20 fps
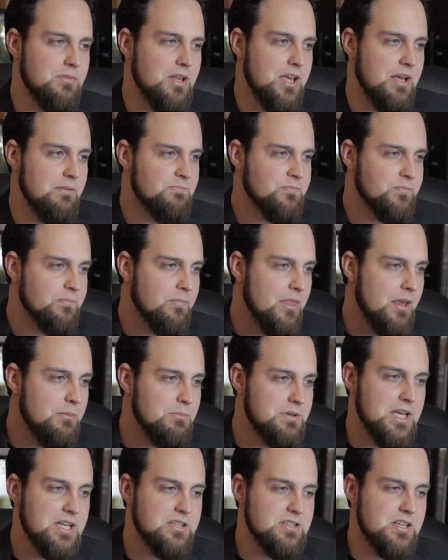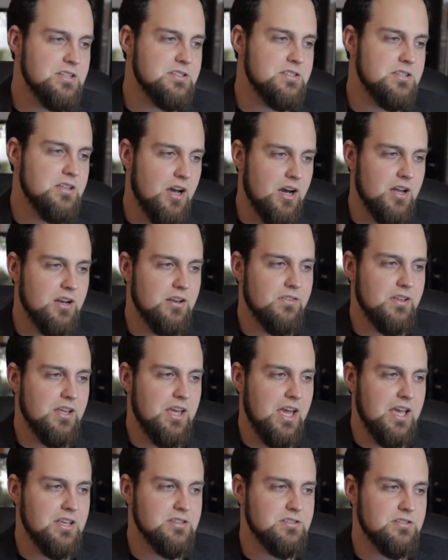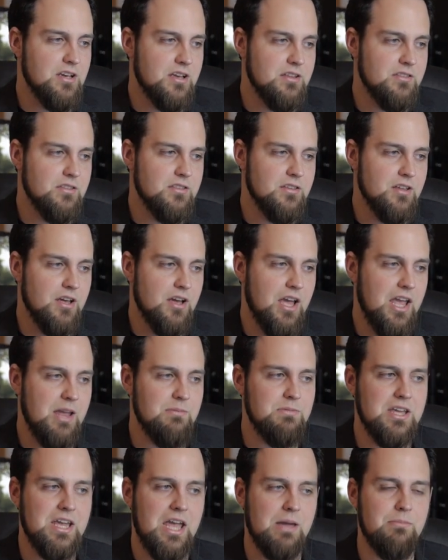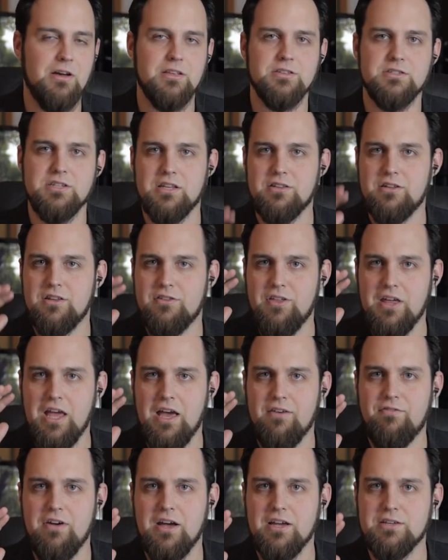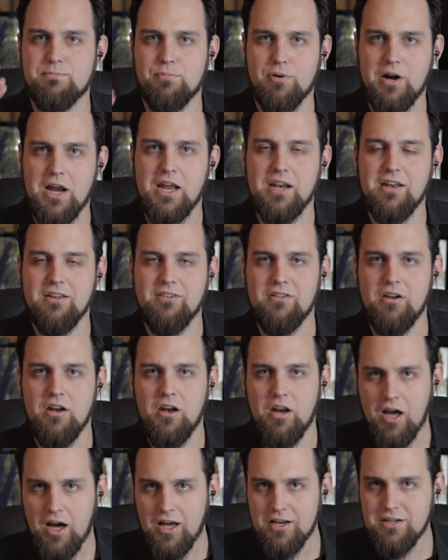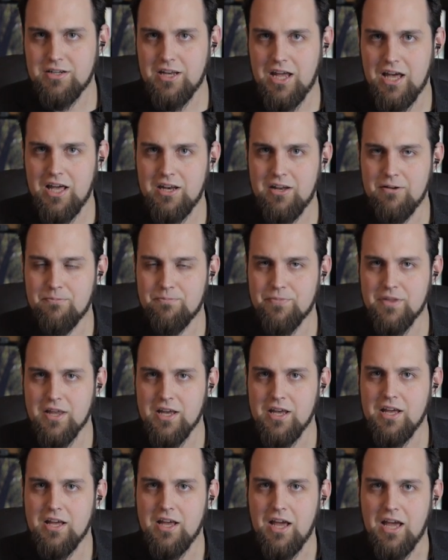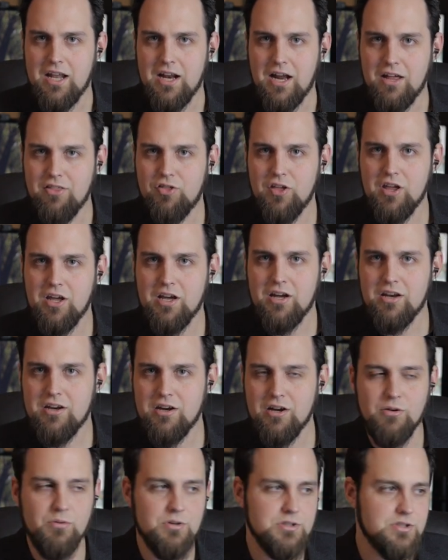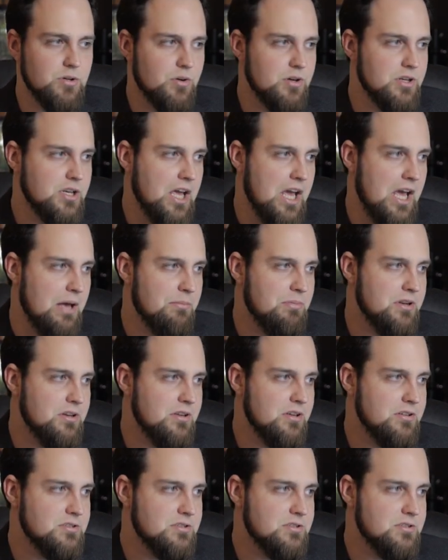M D. But that is not the case. Uh, A M D came out and said that the F X brand is not dead. And I think I know what's going to happen.